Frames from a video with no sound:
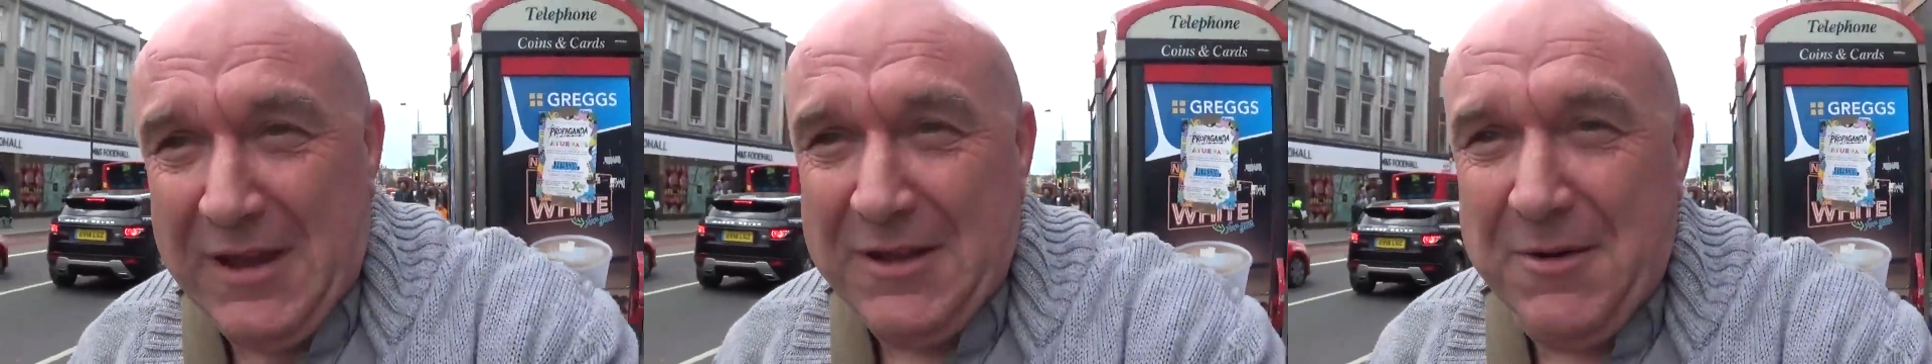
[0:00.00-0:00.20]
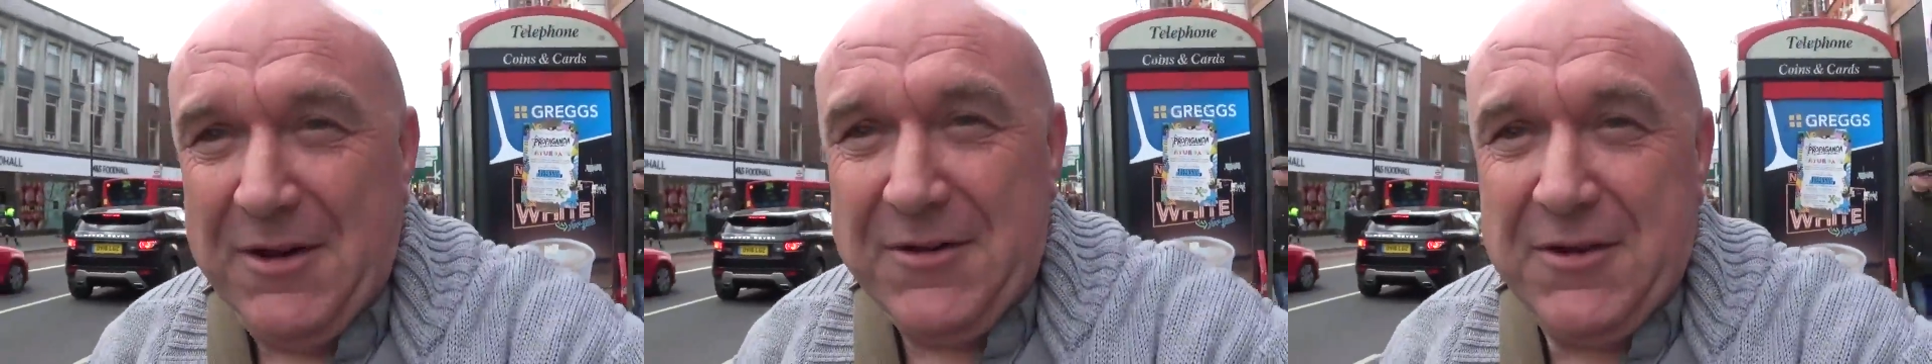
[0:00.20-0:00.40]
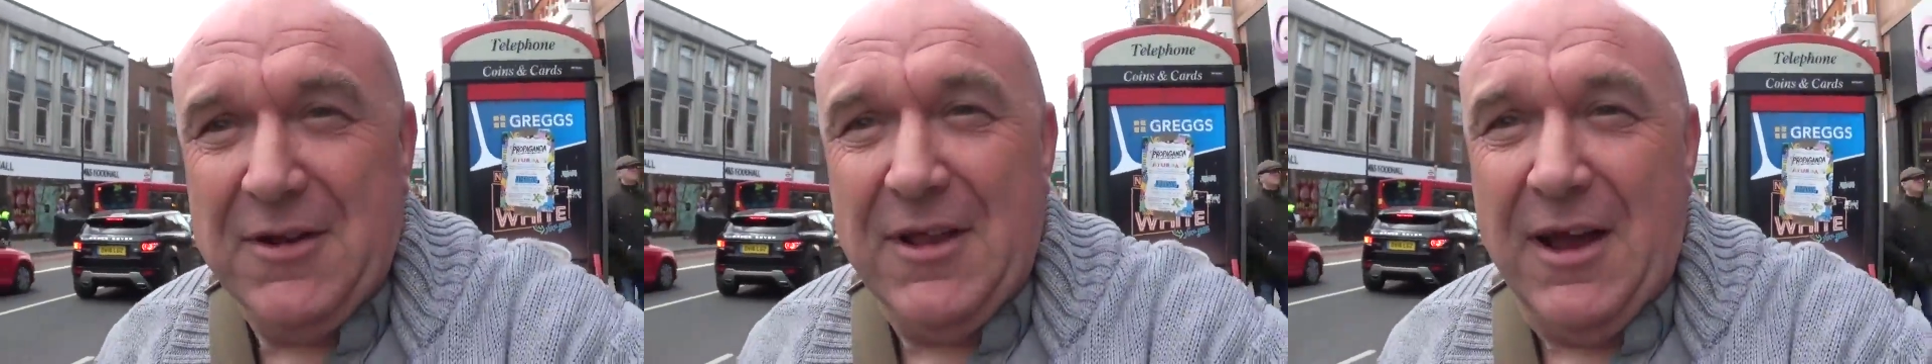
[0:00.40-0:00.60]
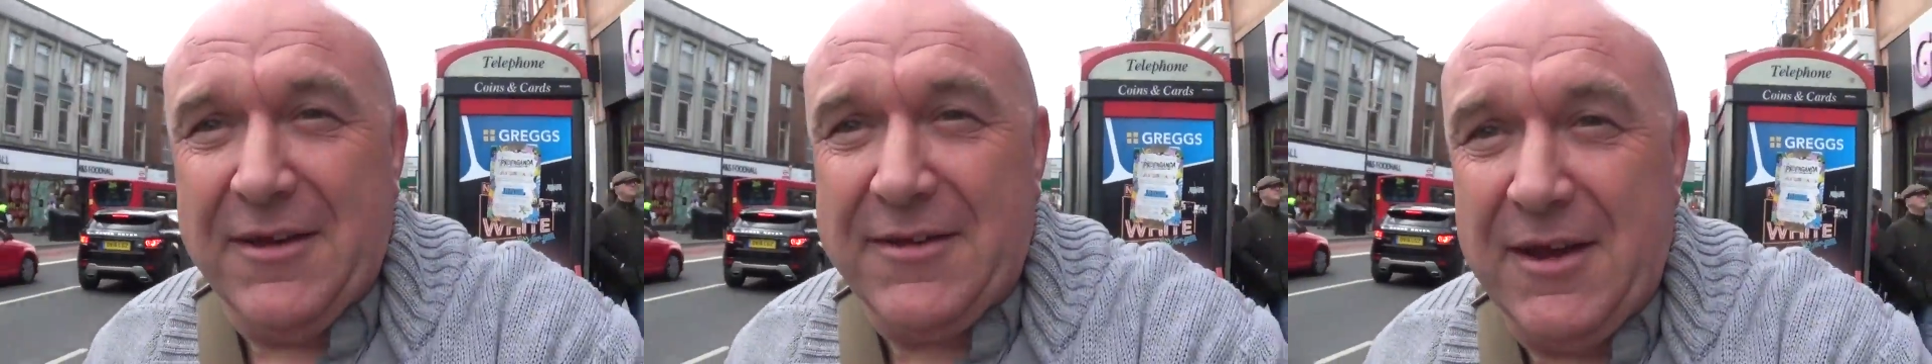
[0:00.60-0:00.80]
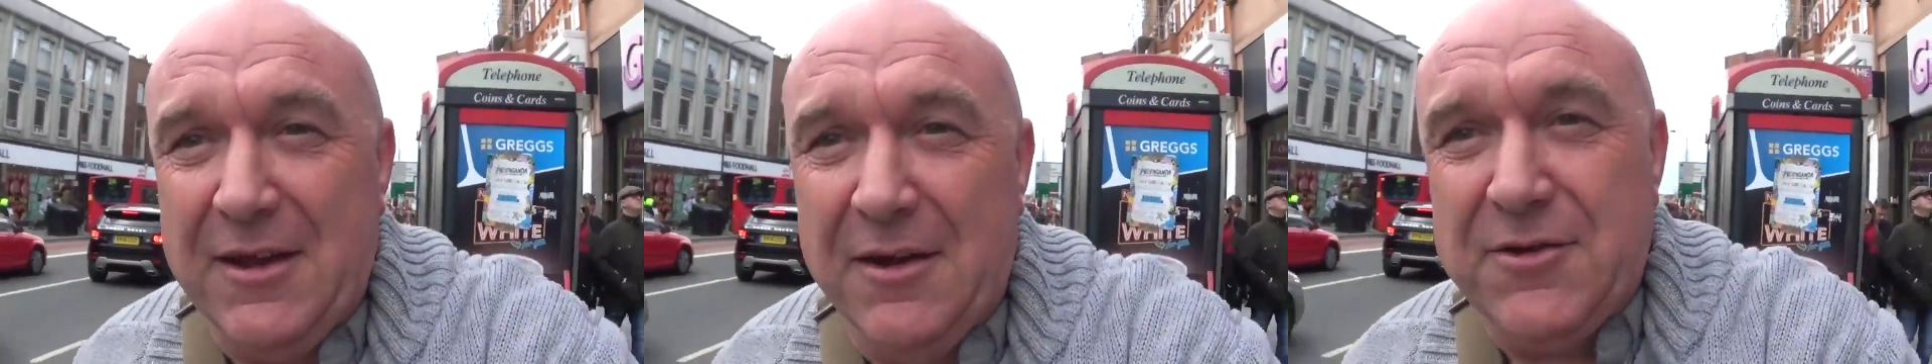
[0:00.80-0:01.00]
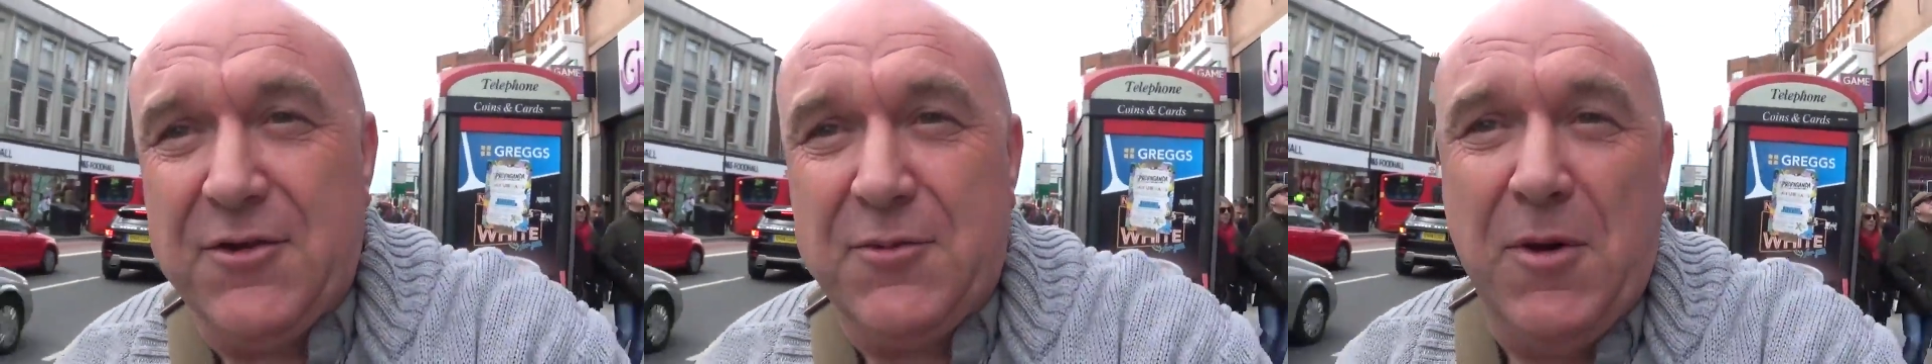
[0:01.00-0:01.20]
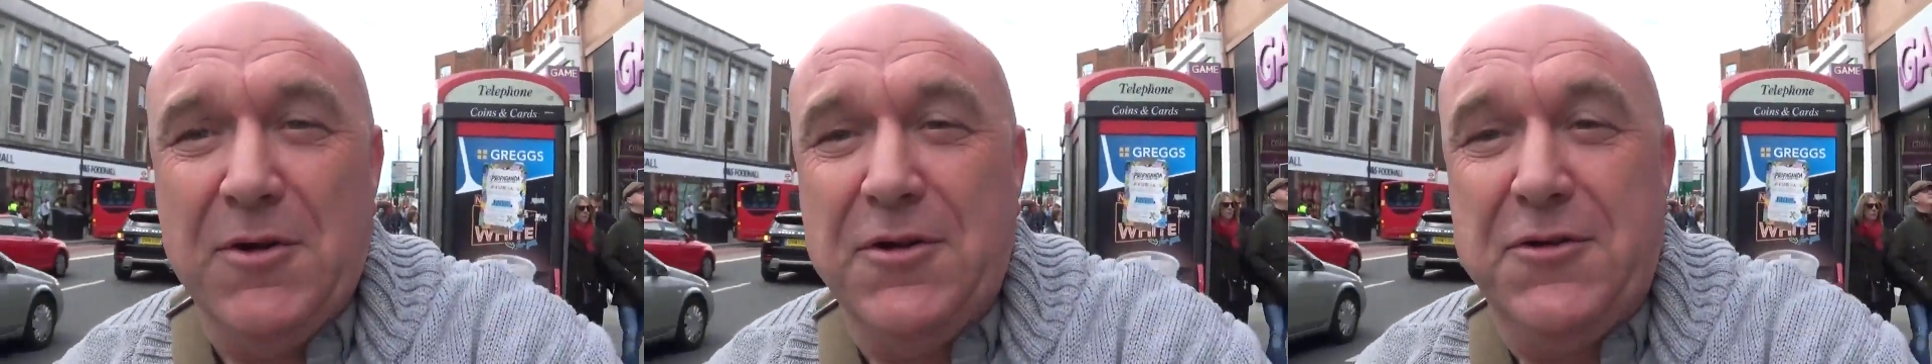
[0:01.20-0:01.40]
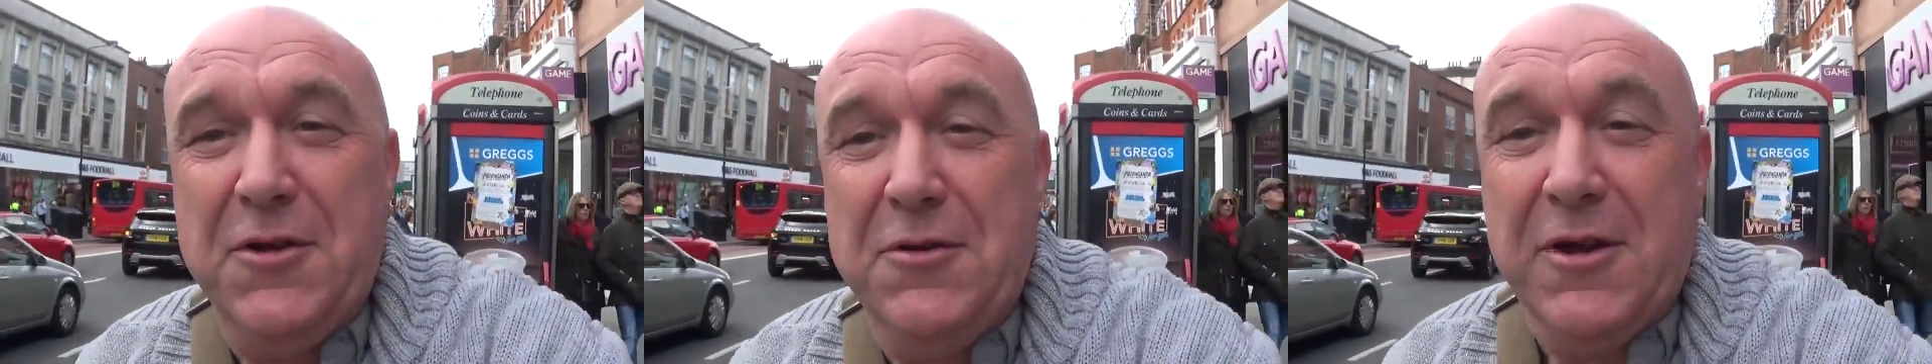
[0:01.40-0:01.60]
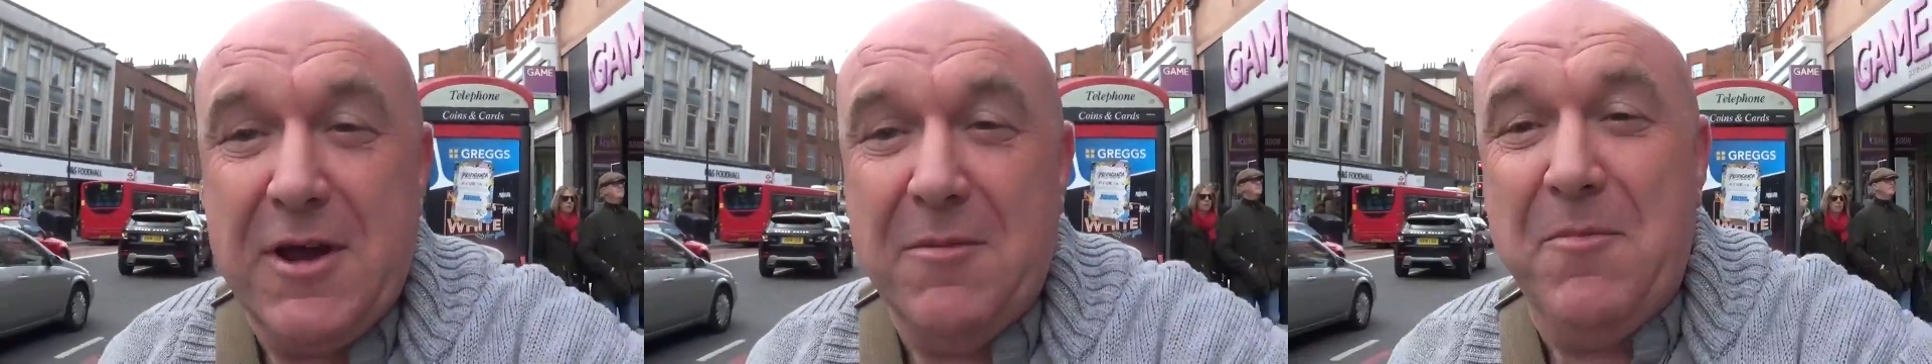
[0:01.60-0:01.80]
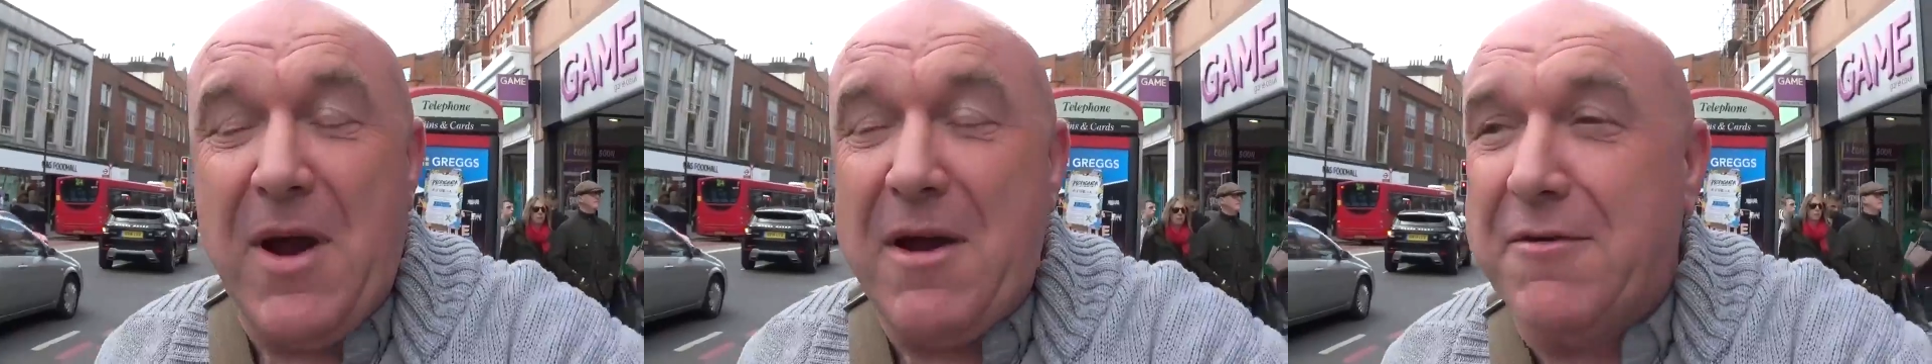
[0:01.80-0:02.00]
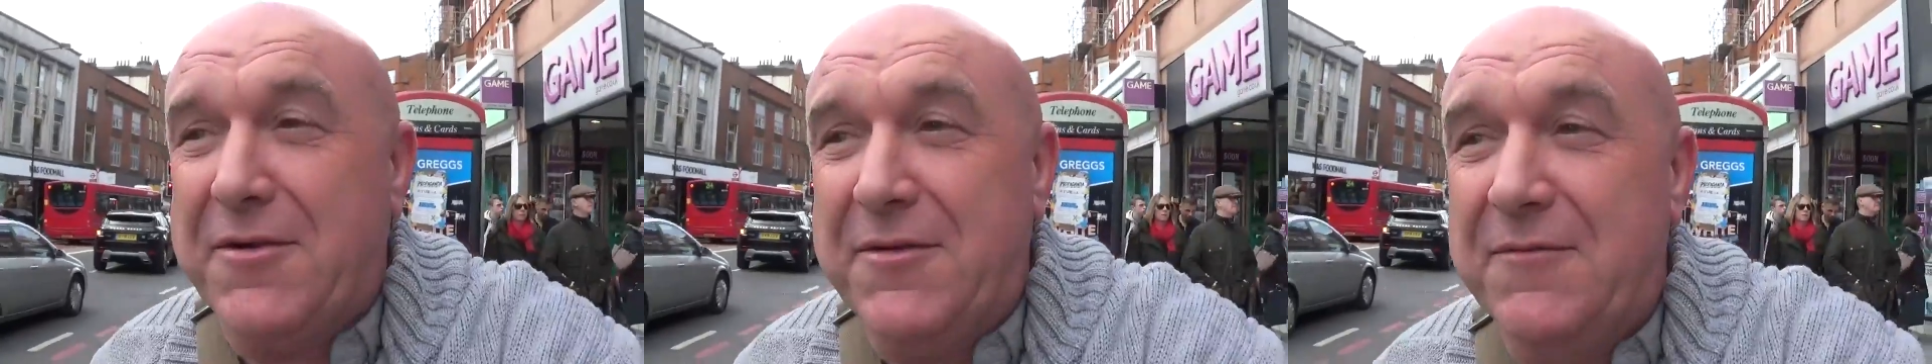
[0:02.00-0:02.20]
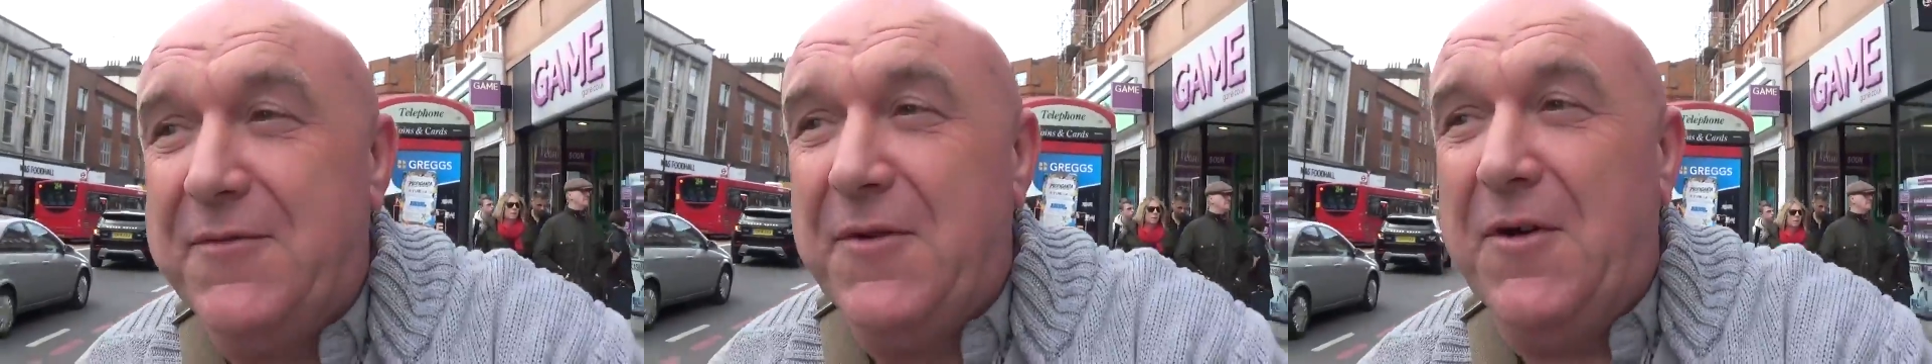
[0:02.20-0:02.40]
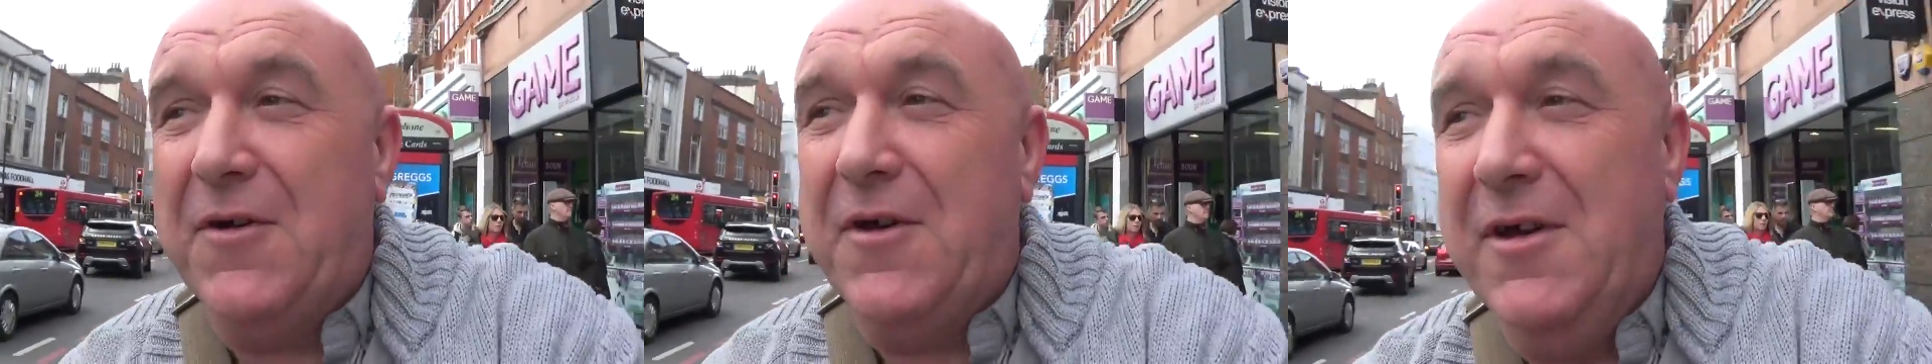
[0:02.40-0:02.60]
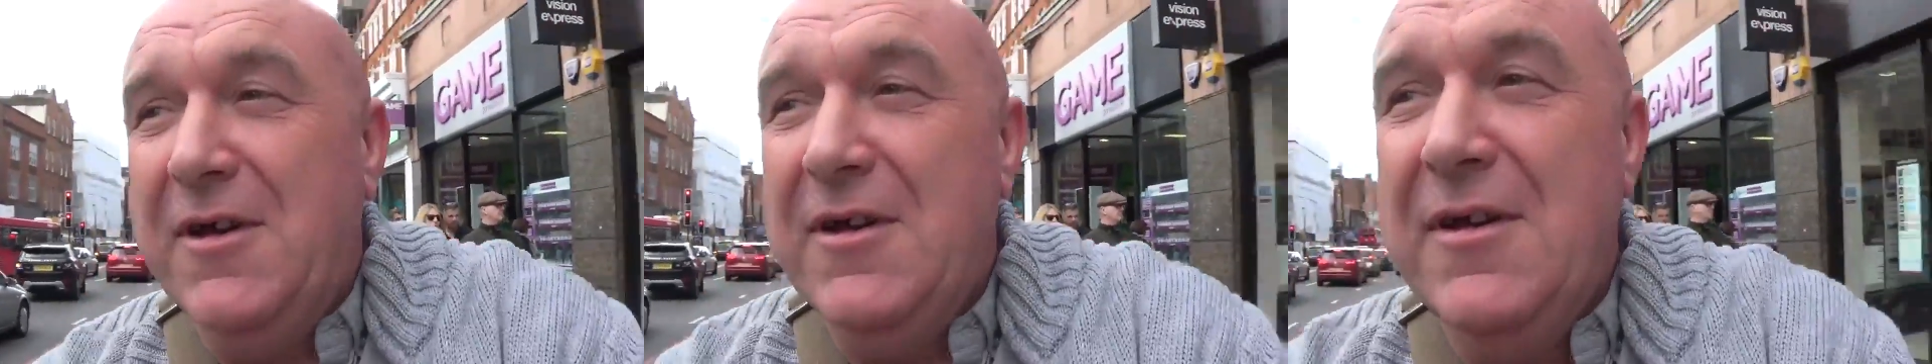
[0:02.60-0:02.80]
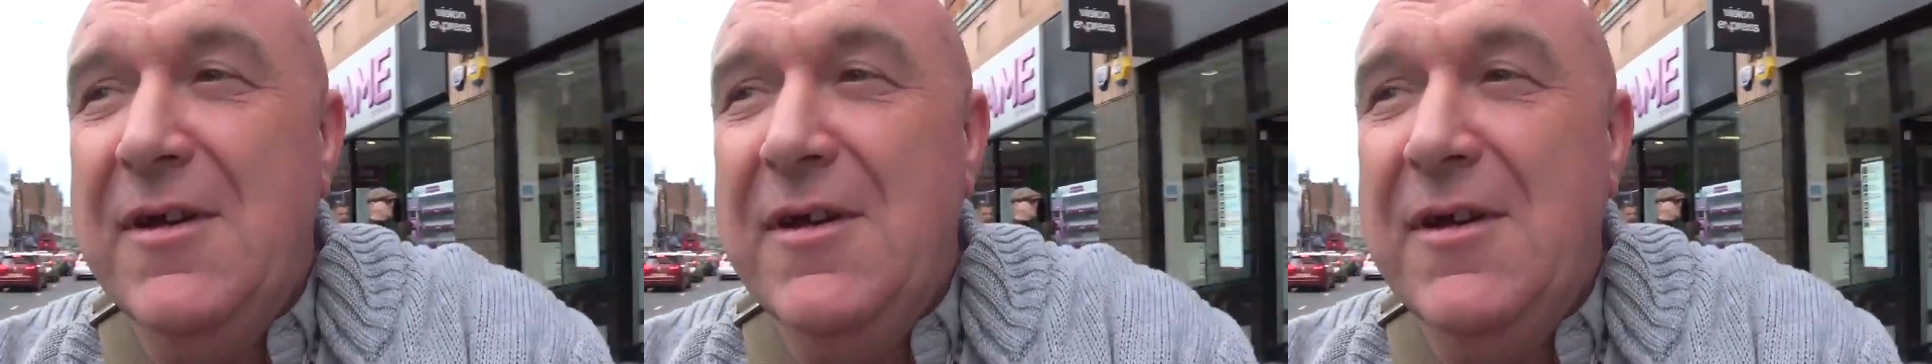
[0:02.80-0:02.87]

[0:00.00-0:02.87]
anyway, so like I said, I just wanted to do the comparison for you.